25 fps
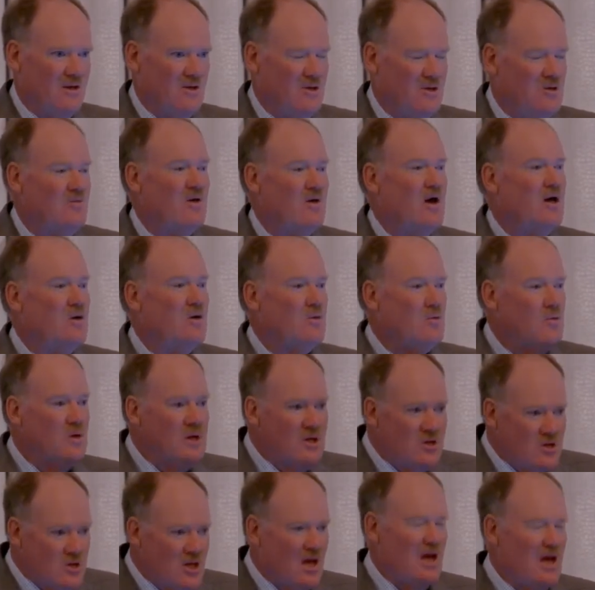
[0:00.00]
You've got to
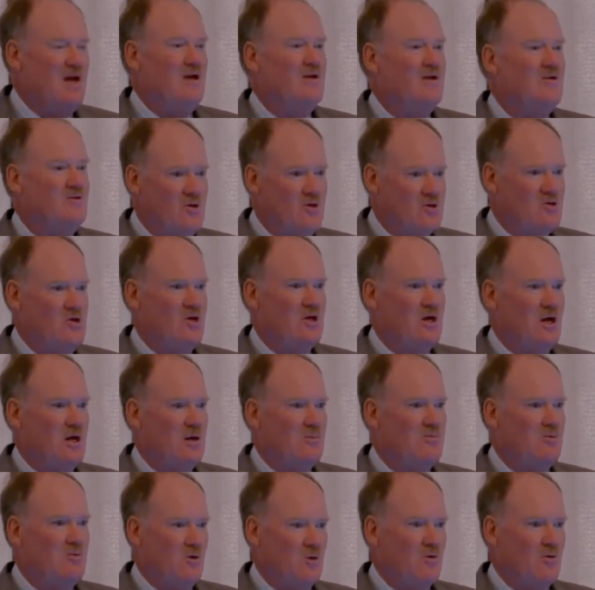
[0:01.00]
reset the
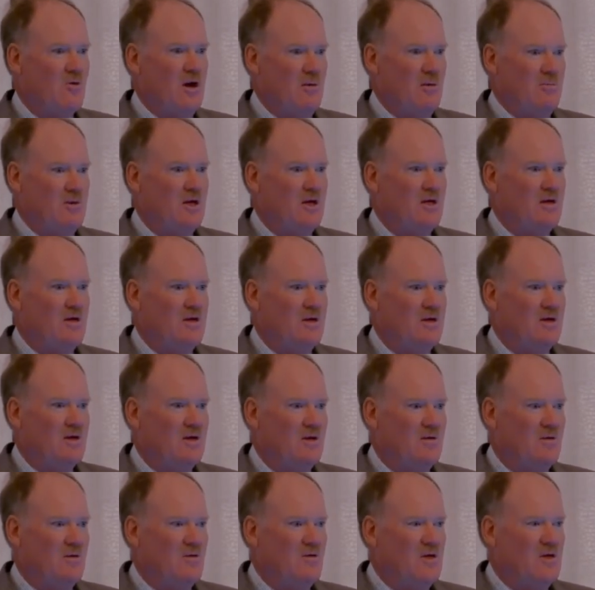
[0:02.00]
genetic programming
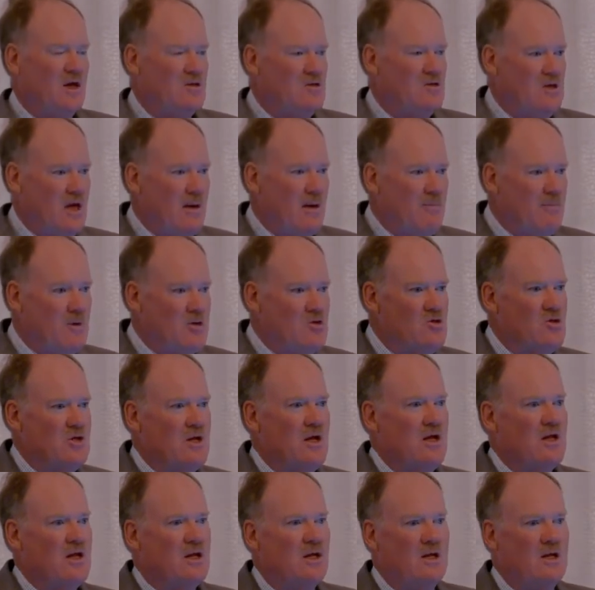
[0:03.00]
that's
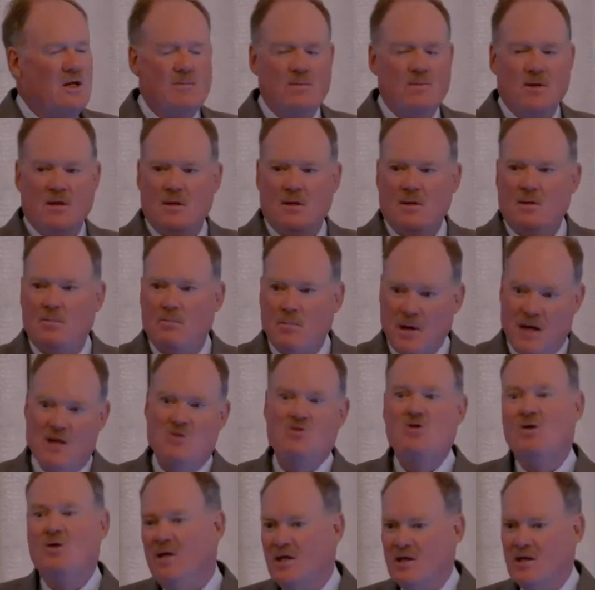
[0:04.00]
epigenetically been
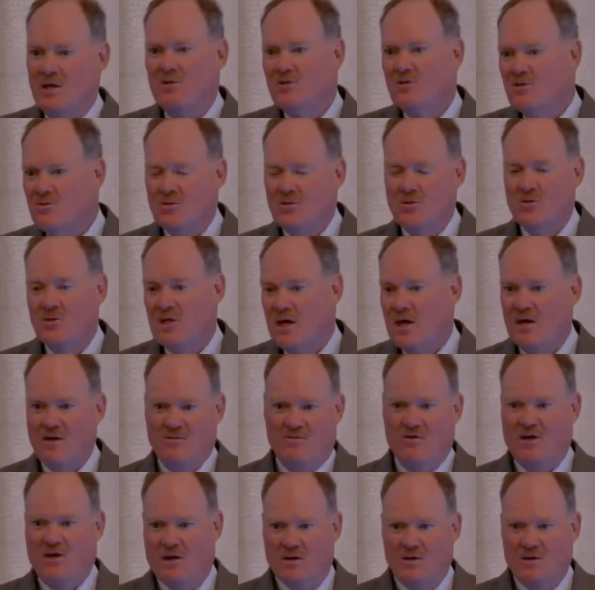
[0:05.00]
modulated through that
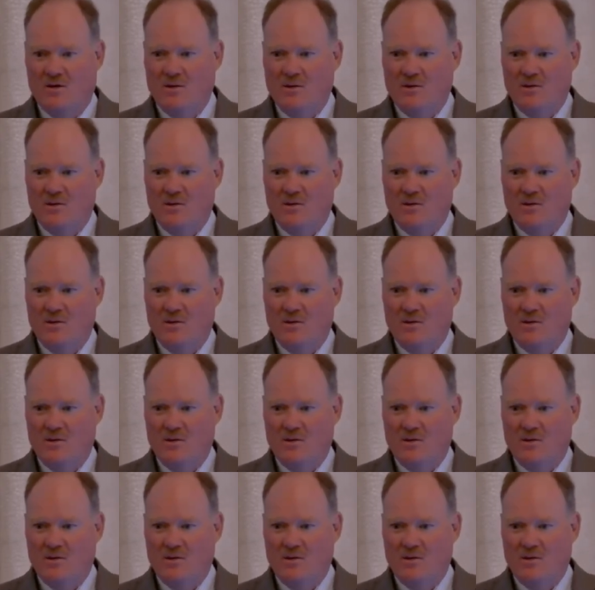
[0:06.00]
event.